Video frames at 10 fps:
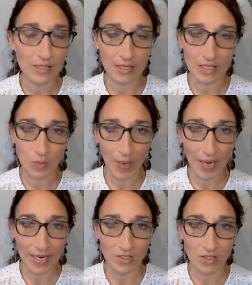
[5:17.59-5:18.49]
but you need
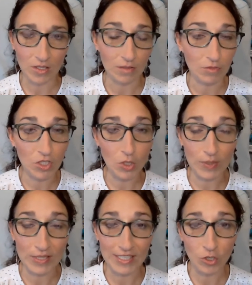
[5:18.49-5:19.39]
to expand
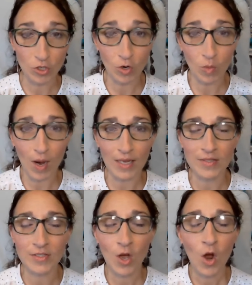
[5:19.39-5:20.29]
to two additional
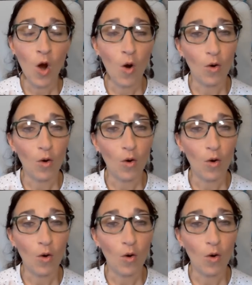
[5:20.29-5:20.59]
ones